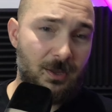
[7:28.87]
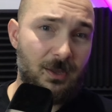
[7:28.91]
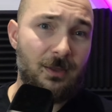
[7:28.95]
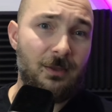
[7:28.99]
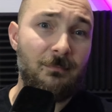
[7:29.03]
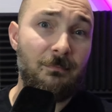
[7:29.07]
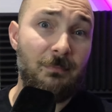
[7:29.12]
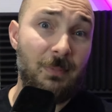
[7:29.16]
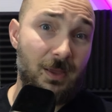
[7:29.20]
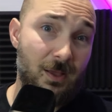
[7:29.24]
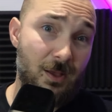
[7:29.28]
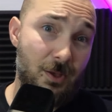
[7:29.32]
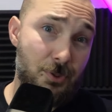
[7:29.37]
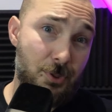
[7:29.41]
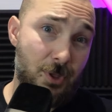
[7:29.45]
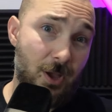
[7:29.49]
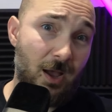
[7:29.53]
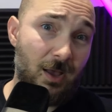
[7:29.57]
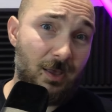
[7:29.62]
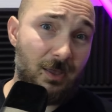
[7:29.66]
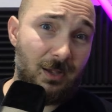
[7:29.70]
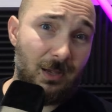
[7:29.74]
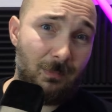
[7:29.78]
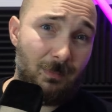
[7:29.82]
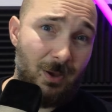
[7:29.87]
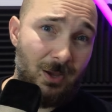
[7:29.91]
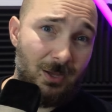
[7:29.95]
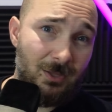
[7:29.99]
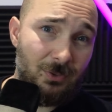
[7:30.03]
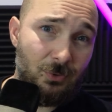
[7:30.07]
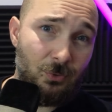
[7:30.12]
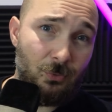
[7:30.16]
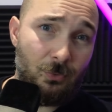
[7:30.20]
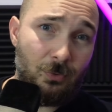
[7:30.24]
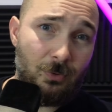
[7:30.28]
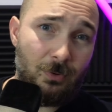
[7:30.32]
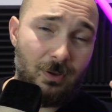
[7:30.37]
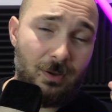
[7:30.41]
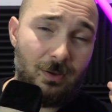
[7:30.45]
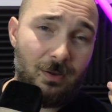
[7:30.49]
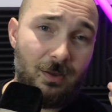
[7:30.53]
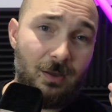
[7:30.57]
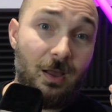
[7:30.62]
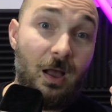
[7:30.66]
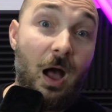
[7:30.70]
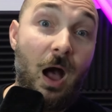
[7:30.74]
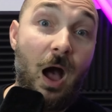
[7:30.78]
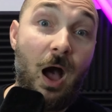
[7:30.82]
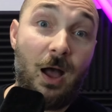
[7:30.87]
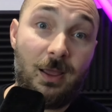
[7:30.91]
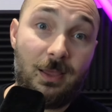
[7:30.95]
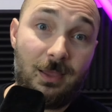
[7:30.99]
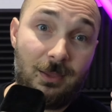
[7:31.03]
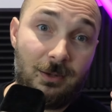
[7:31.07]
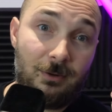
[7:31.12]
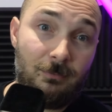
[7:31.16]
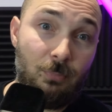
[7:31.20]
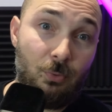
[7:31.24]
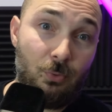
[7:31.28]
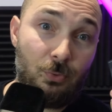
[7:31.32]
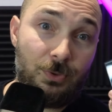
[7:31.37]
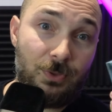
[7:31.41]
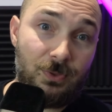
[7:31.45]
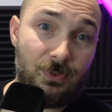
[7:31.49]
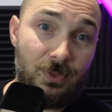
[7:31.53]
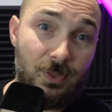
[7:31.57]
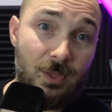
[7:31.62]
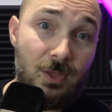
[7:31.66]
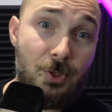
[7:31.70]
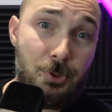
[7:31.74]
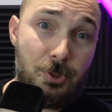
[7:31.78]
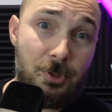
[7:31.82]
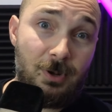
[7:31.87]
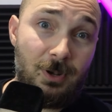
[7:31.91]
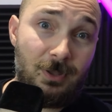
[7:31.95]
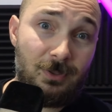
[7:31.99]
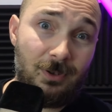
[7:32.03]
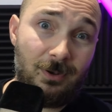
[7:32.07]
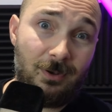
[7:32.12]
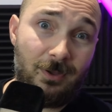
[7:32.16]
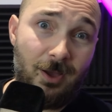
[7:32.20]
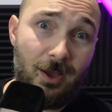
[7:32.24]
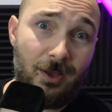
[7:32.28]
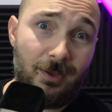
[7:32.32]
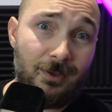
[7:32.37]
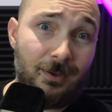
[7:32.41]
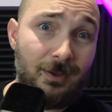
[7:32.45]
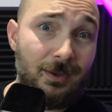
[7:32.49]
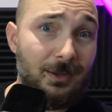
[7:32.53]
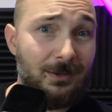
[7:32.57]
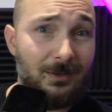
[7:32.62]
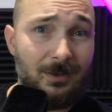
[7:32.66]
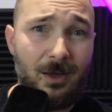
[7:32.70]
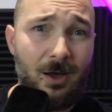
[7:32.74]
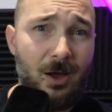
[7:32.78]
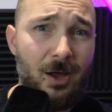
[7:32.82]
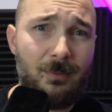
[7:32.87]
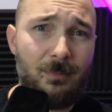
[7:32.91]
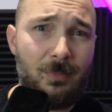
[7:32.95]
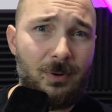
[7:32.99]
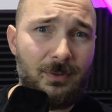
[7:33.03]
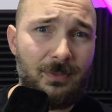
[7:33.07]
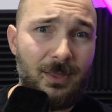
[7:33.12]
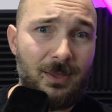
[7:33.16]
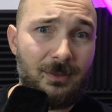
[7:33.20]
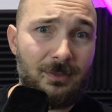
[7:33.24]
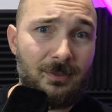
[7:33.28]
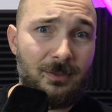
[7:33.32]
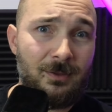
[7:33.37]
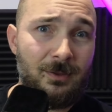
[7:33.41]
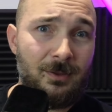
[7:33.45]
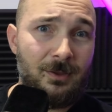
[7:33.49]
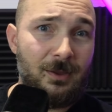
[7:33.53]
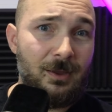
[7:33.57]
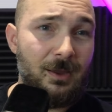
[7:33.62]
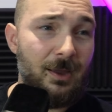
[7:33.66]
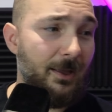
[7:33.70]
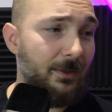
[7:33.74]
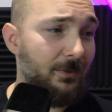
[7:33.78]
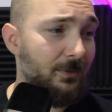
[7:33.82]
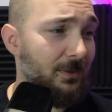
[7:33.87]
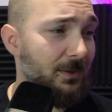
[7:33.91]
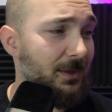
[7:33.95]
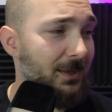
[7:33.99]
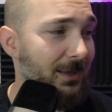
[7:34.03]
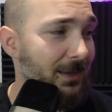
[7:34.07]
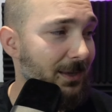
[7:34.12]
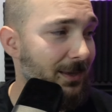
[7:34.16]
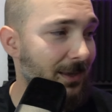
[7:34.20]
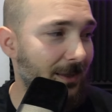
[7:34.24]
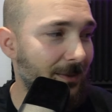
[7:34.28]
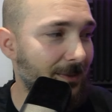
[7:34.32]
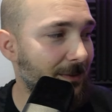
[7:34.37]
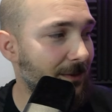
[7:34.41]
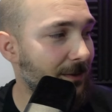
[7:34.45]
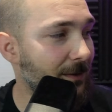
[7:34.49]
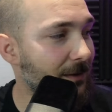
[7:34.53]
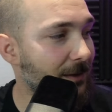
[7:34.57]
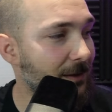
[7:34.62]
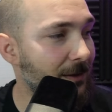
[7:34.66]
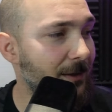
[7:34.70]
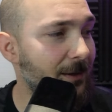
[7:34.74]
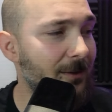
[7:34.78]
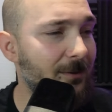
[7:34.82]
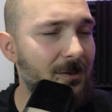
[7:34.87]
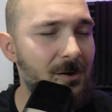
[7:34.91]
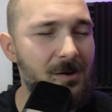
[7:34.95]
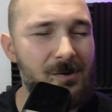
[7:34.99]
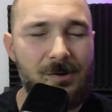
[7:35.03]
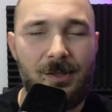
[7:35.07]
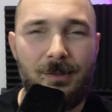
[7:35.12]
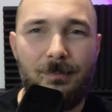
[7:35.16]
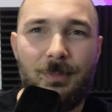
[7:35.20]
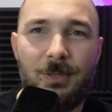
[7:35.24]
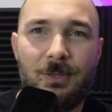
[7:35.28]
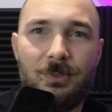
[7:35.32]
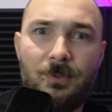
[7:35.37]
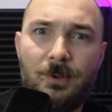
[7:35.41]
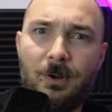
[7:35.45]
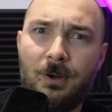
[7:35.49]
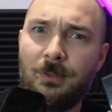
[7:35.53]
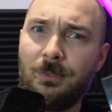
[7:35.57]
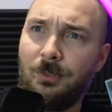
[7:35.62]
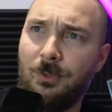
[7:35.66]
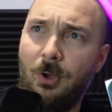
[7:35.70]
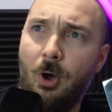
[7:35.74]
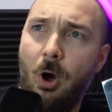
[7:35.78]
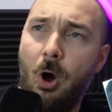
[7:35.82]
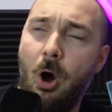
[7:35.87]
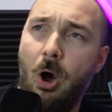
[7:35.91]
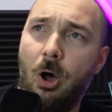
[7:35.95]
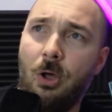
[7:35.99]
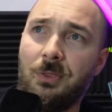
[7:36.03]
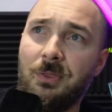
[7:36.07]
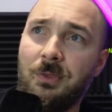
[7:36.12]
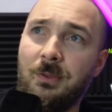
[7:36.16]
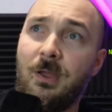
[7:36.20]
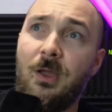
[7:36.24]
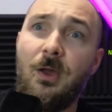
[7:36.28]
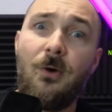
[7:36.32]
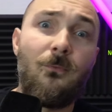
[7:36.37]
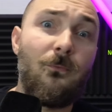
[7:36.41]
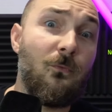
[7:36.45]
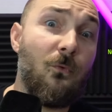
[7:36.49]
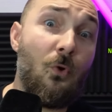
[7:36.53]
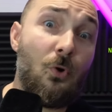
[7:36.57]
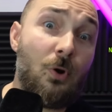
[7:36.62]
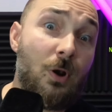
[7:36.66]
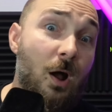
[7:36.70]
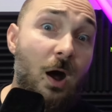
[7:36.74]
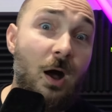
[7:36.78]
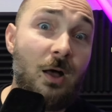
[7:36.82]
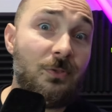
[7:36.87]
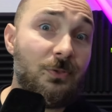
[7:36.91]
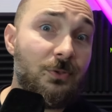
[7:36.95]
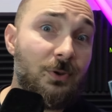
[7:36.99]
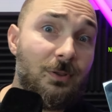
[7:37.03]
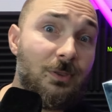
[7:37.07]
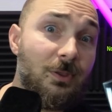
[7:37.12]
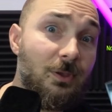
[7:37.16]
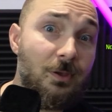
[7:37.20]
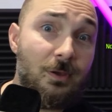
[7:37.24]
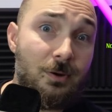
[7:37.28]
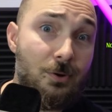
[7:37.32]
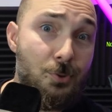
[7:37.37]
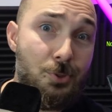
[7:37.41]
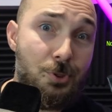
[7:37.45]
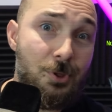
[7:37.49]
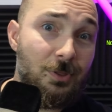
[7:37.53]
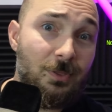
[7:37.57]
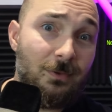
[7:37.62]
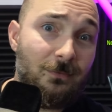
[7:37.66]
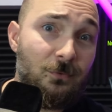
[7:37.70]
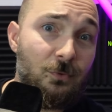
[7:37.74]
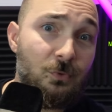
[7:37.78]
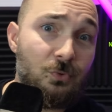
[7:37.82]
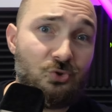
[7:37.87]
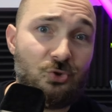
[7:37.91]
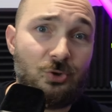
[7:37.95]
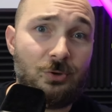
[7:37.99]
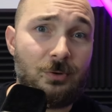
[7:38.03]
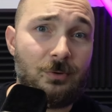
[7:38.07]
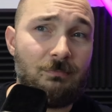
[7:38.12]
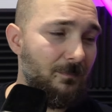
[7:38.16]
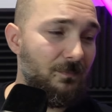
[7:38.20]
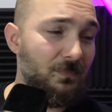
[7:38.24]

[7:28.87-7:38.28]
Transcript: because I remind you, I can put this little guy in hibernate and he can literally be turned on 400 years in the future.